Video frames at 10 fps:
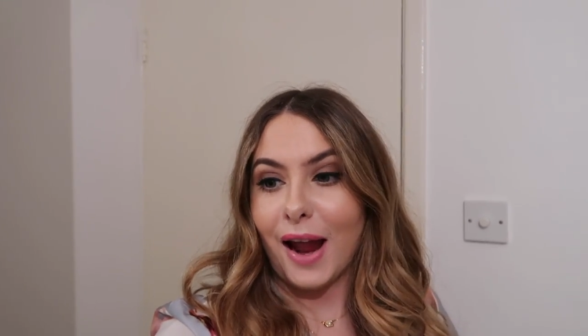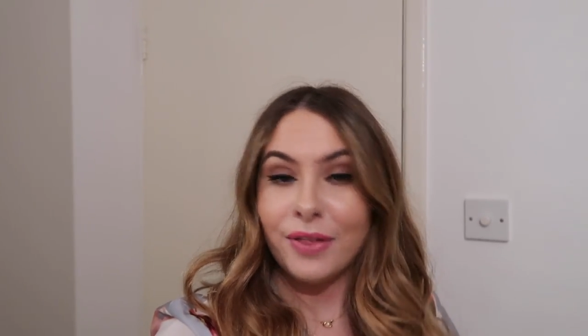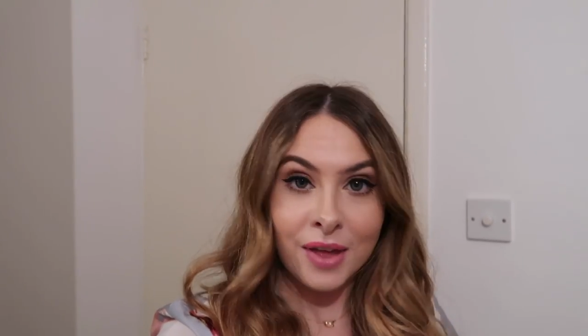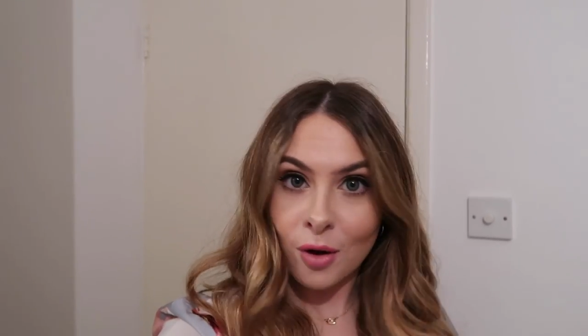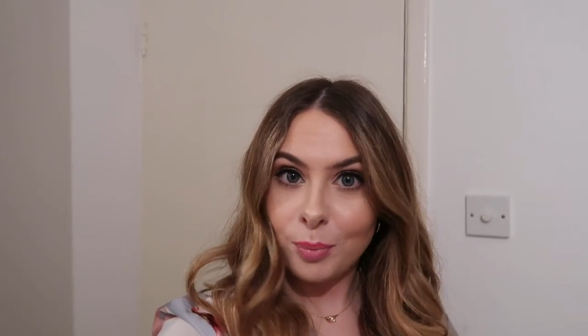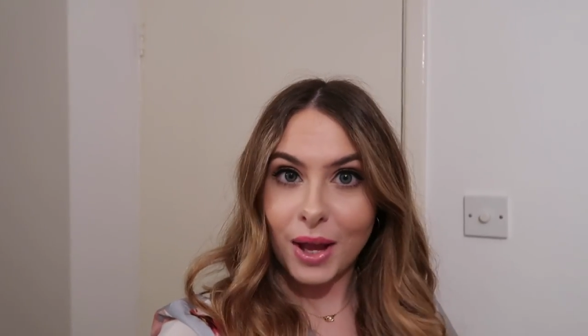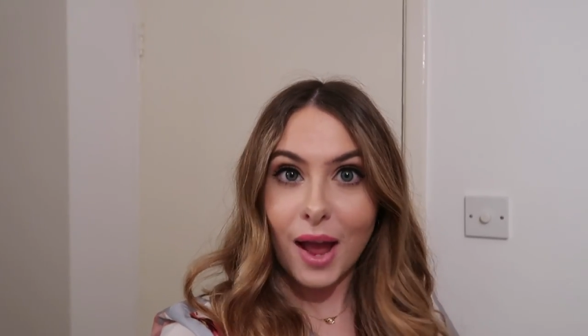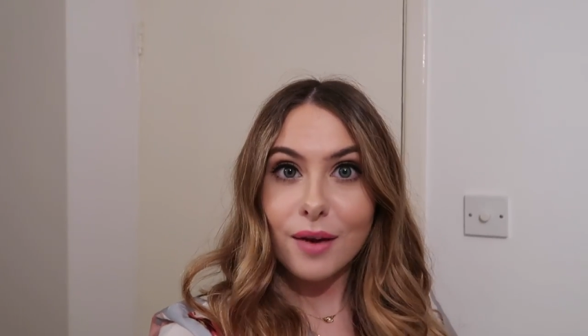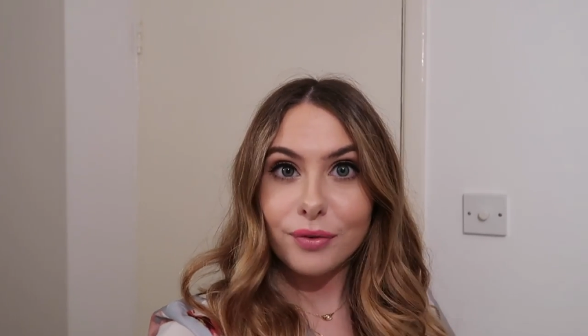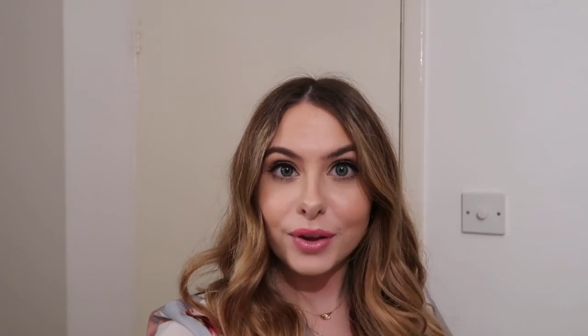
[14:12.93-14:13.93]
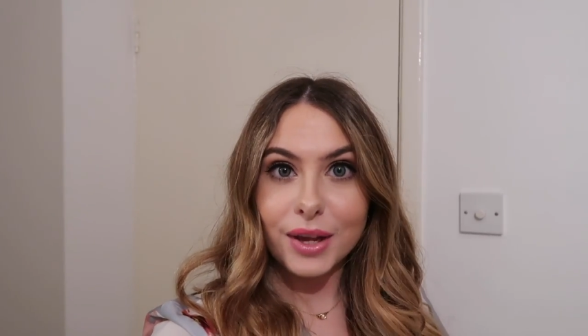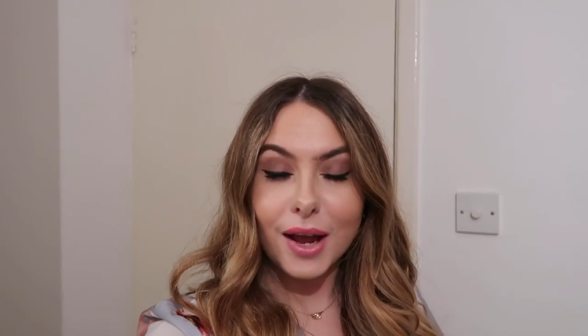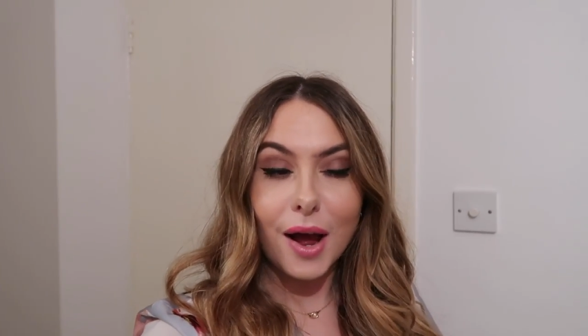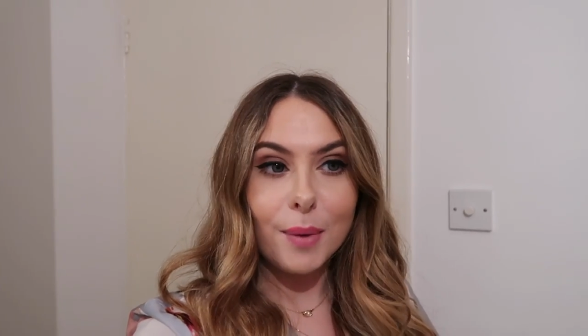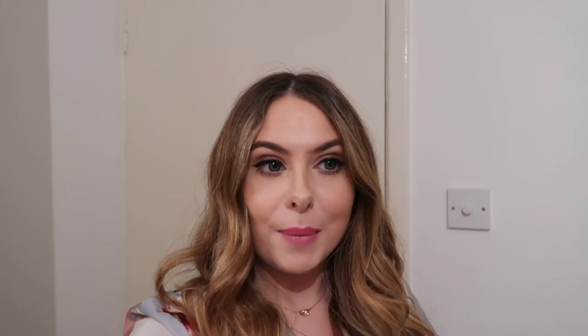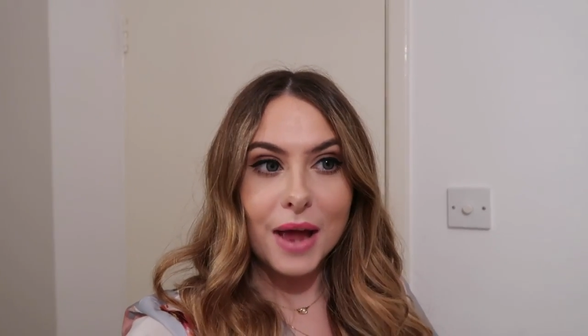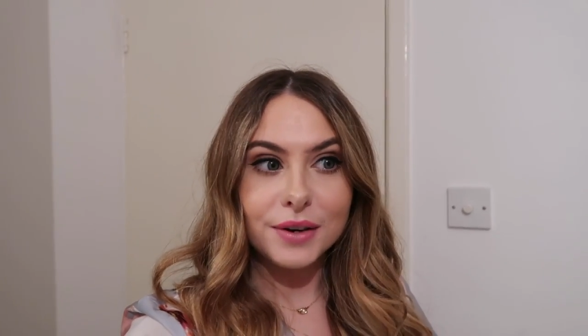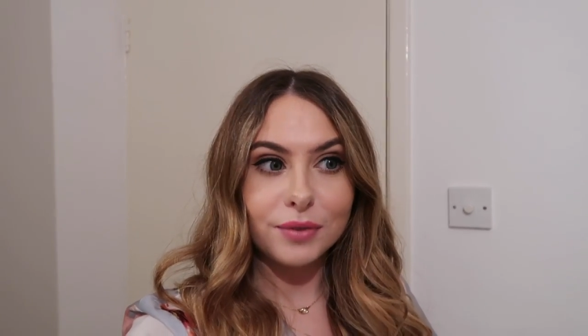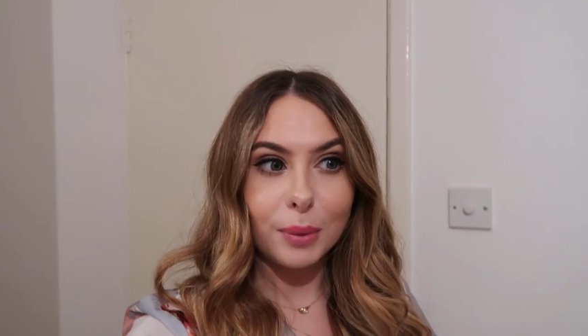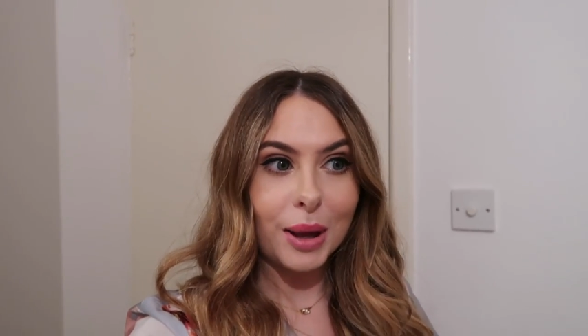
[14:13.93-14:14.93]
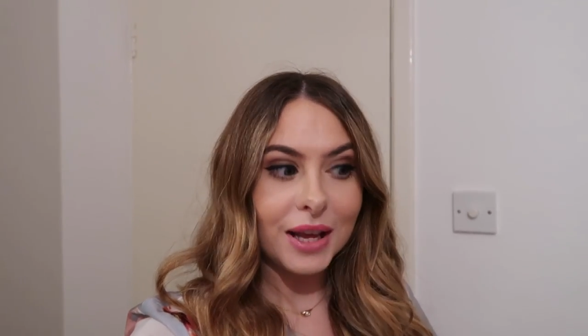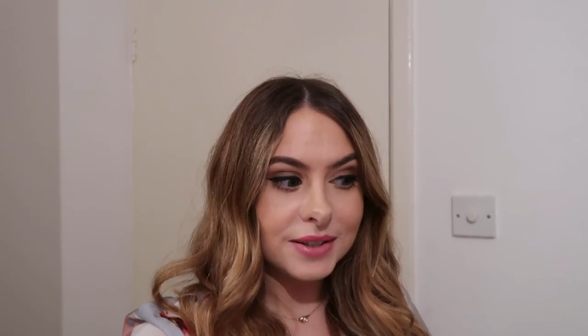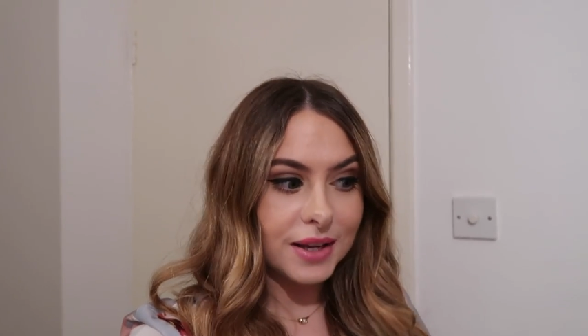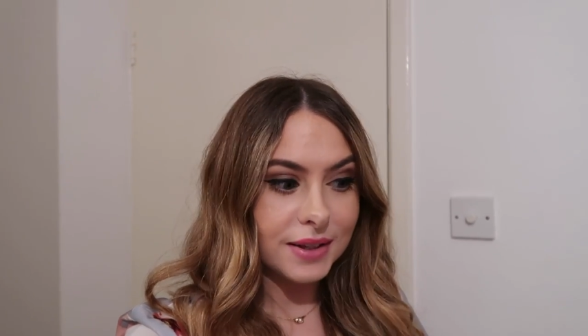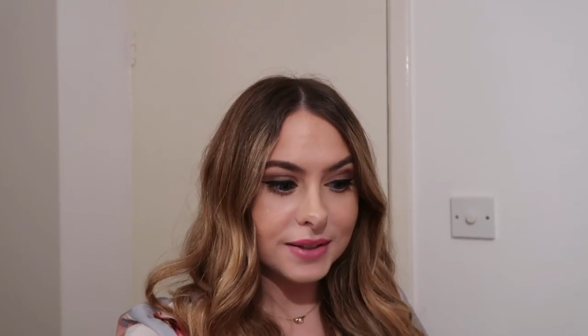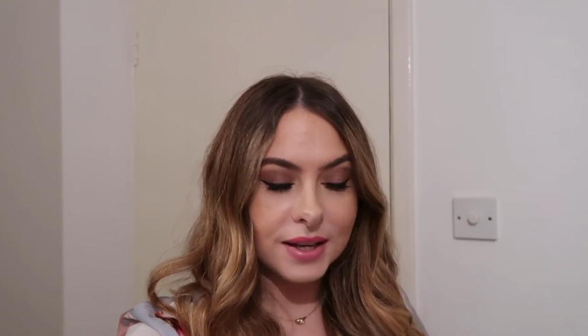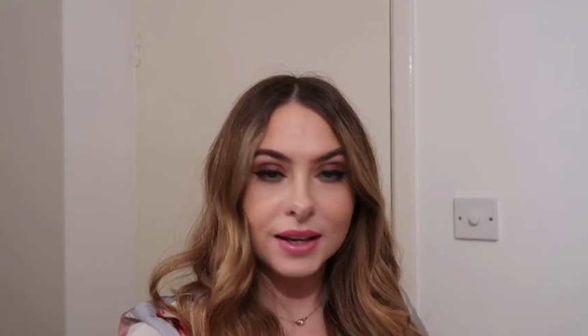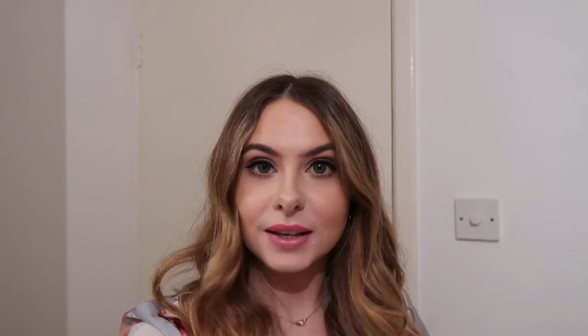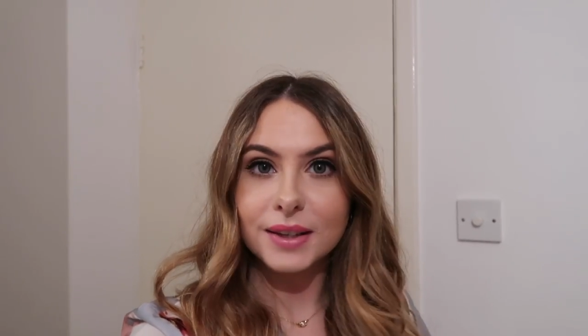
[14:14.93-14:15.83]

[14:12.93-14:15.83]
And that'll be it for the um, end of the pieces.